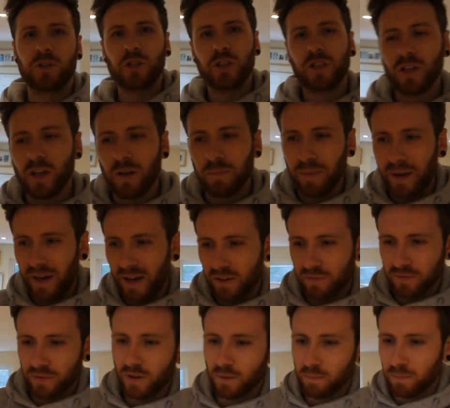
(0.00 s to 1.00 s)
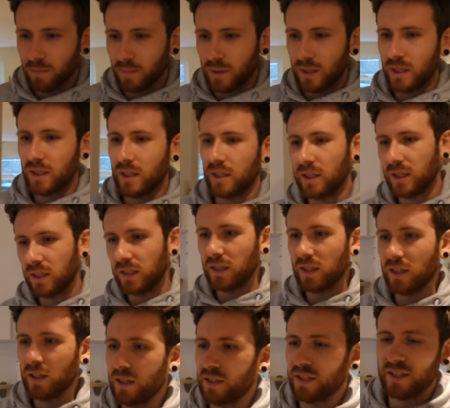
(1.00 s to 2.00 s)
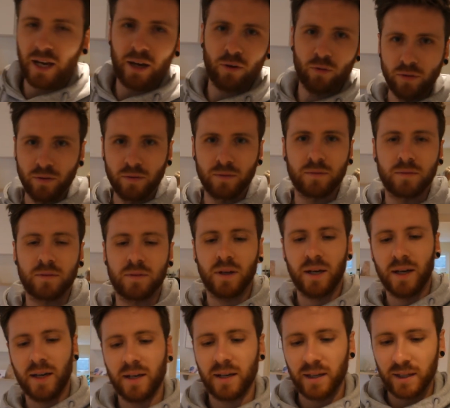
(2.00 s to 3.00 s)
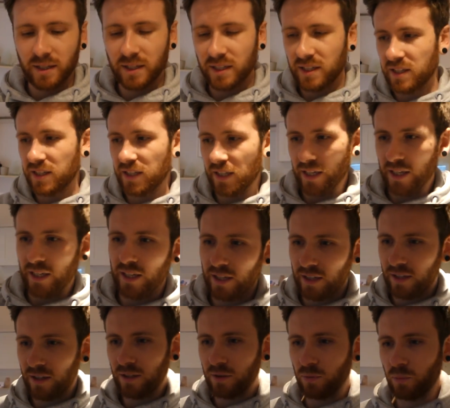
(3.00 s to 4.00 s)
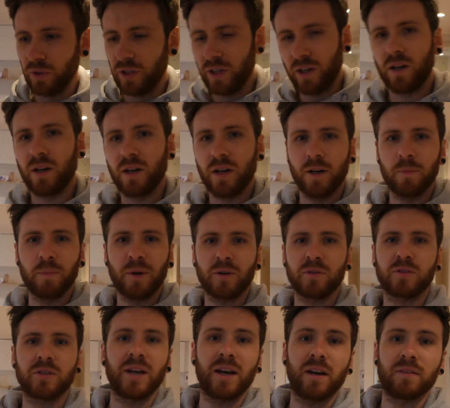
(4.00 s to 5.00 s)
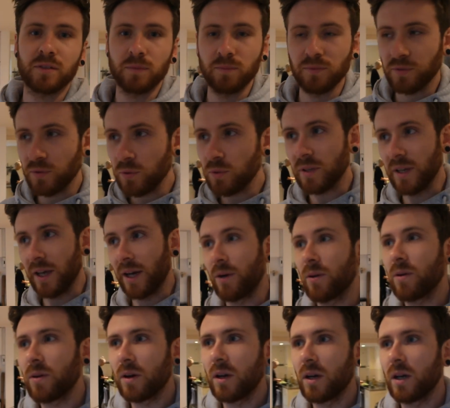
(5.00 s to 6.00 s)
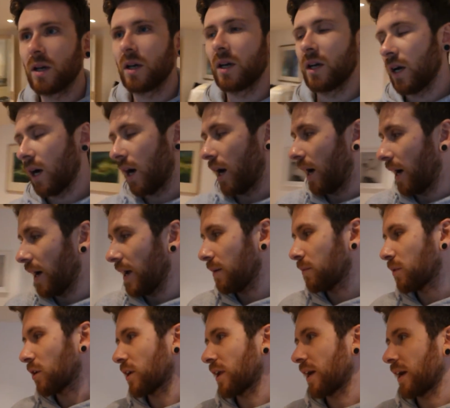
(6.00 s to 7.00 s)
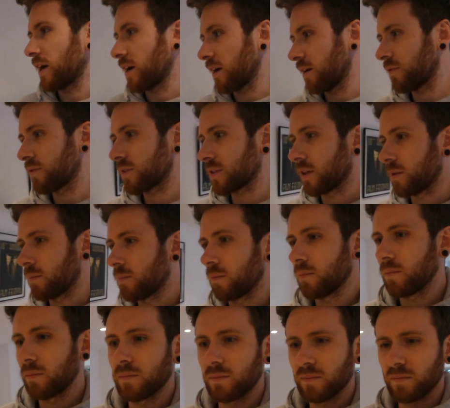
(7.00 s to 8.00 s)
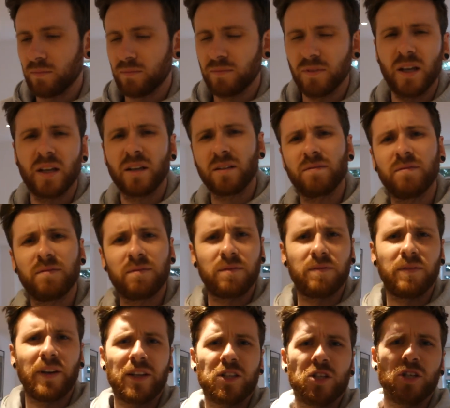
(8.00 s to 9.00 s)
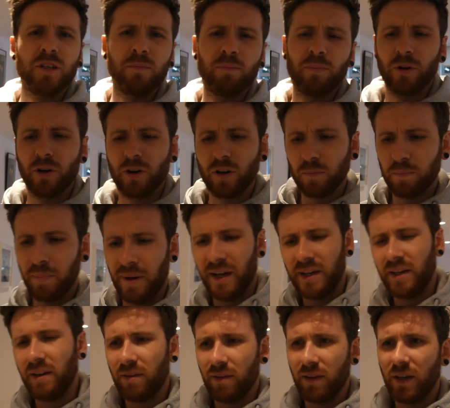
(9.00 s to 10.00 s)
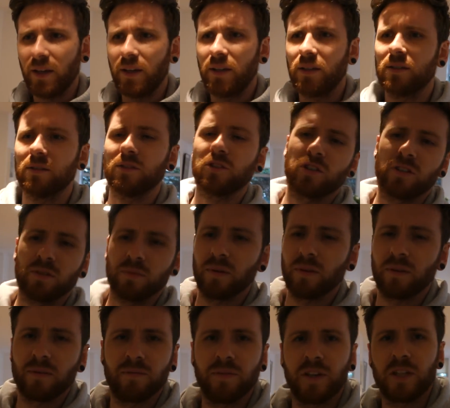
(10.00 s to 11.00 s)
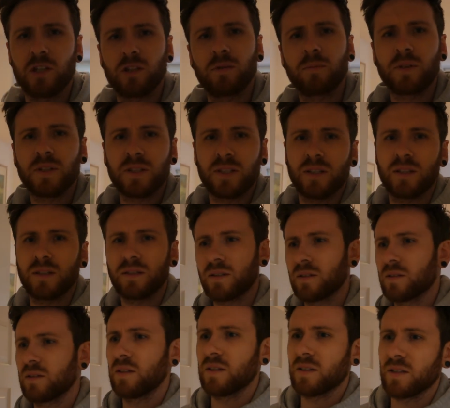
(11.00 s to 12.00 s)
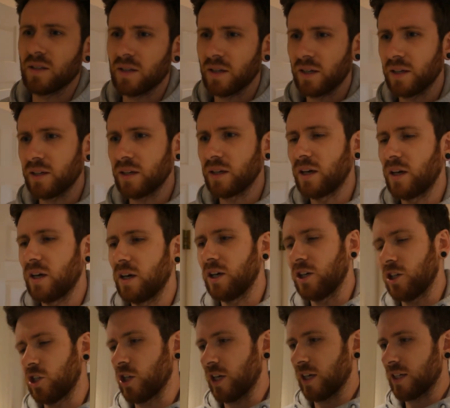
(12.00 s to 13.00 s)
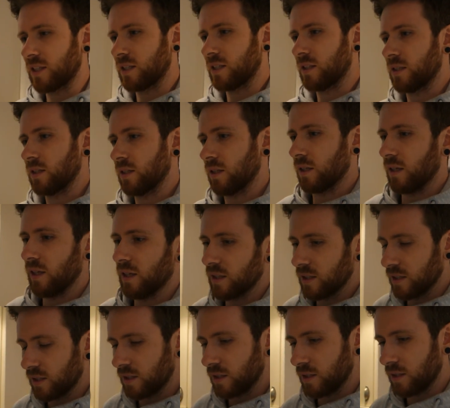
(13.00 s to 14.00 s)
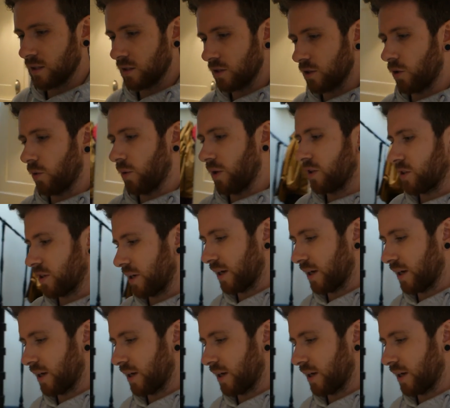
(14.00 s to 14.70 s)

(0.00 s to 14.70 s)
we just got back from uh, town and uh, we are about to have some food now. I am gonna have some like veggie burger patty thingies just with vegetables in, inside. Jess is going to